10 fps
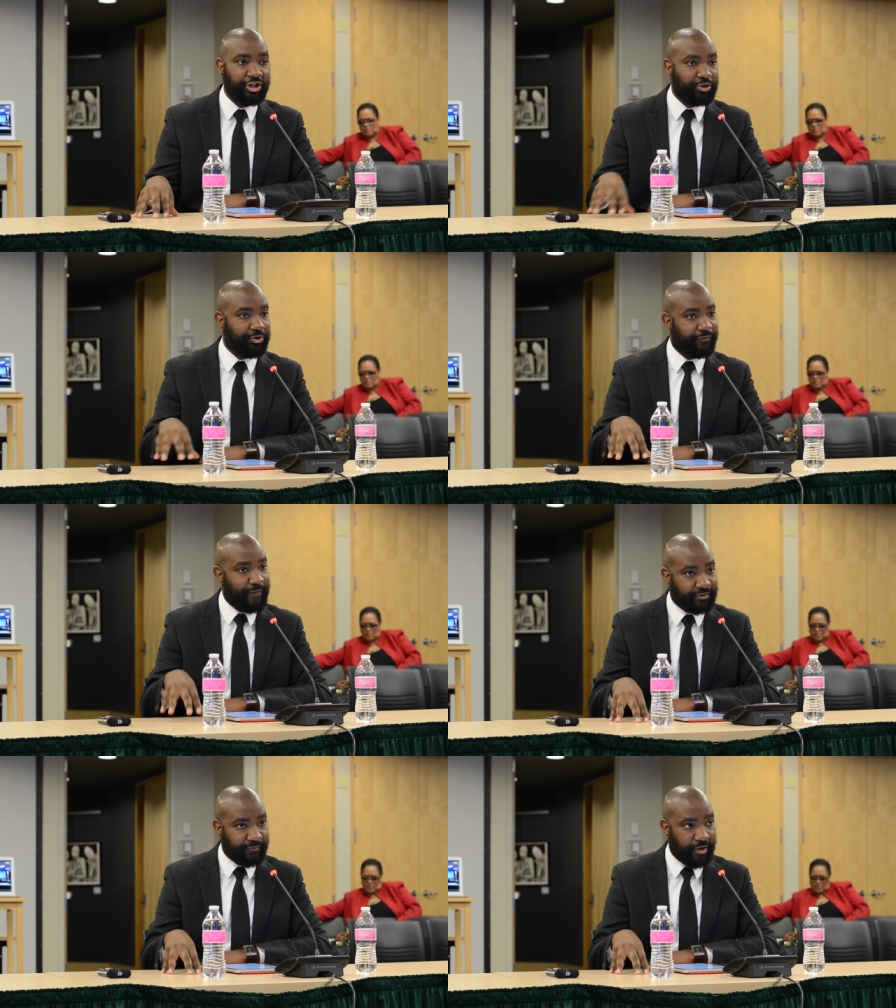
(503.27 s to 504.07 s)
to an
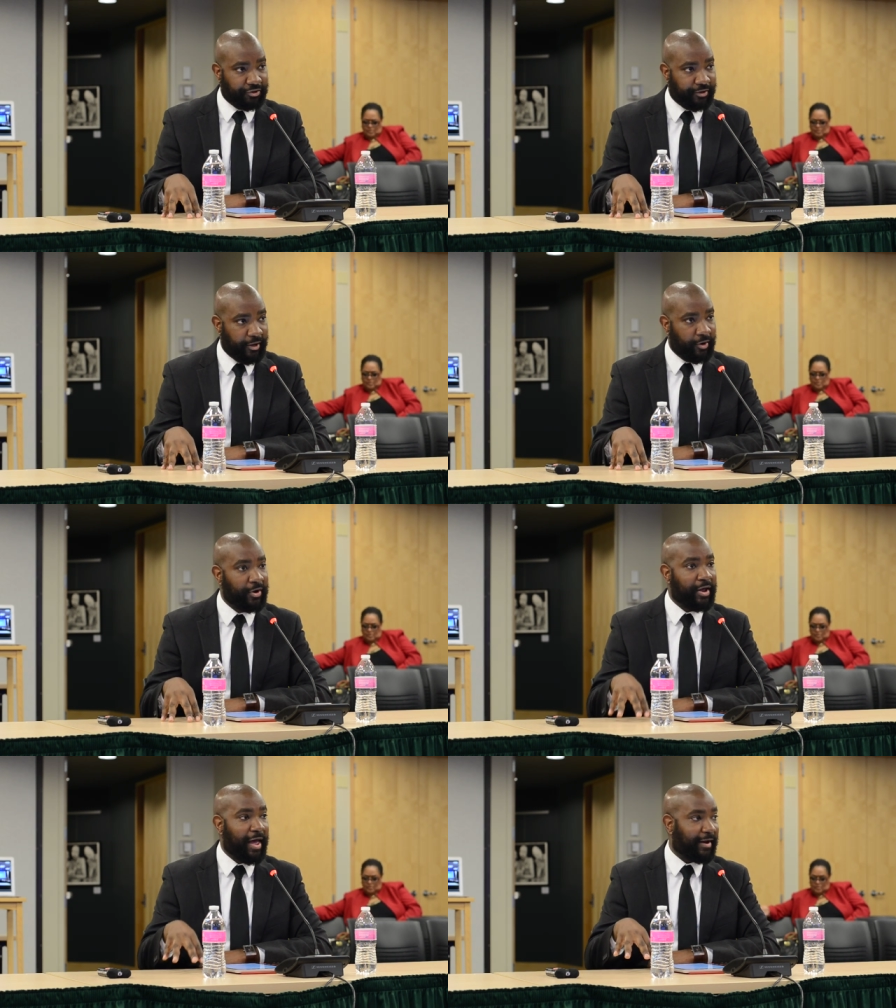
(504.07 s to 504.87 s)
effective
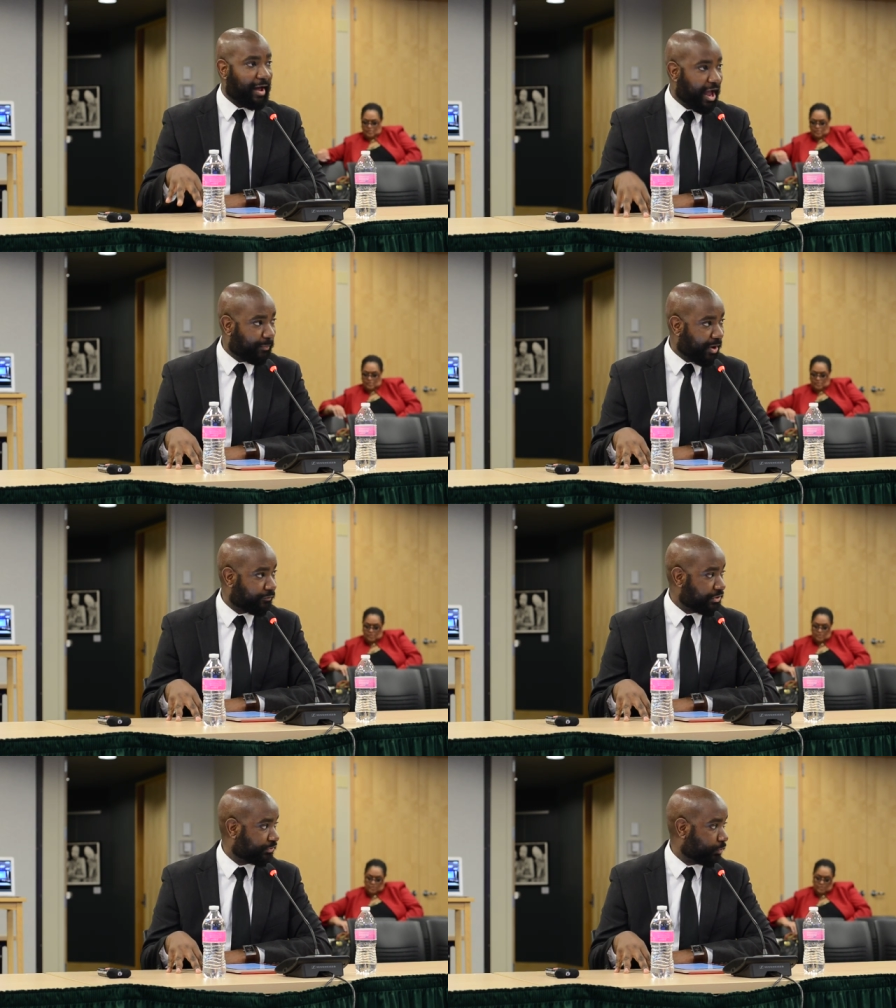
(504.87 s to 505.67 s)
educator at a high
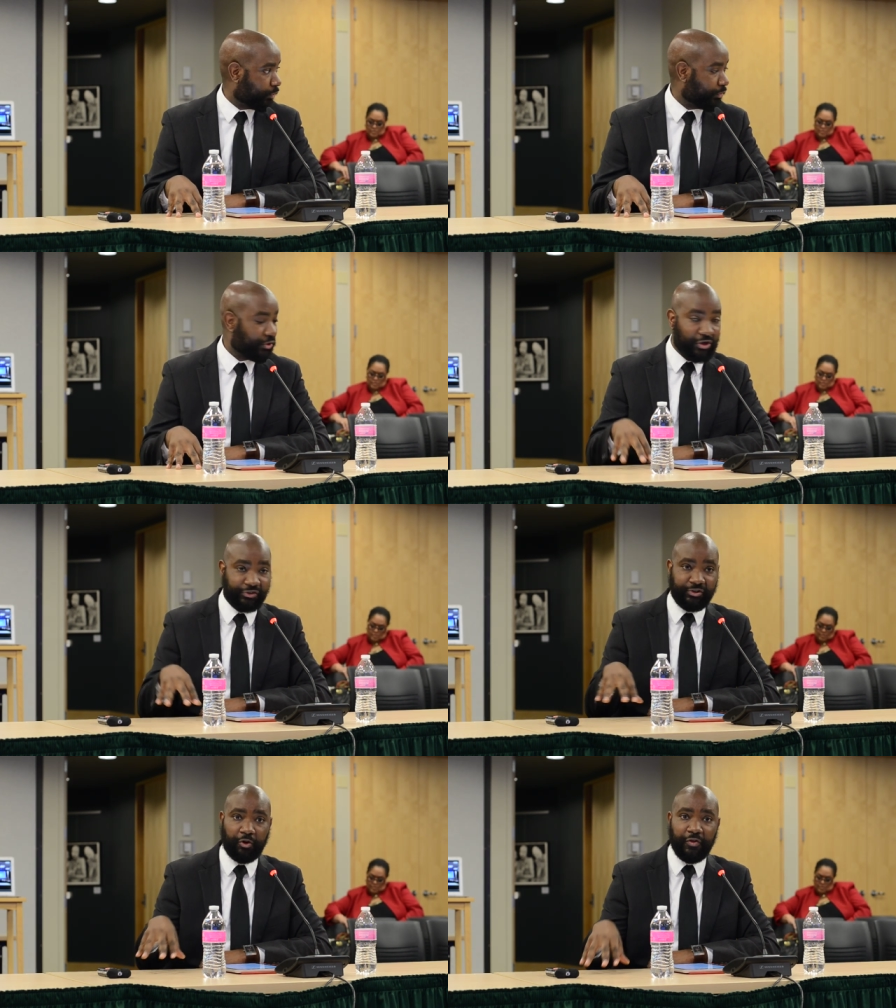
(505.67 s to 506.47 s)
poverty school
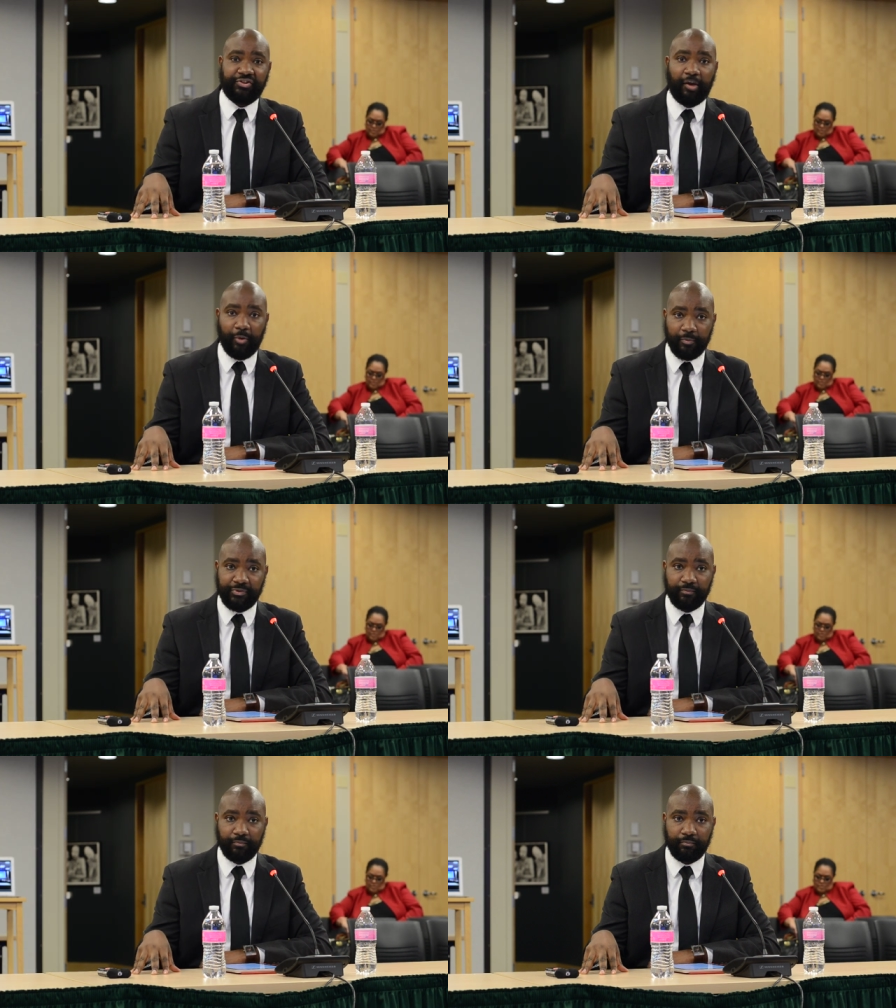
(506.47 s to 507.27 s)
is to go to the suburbs.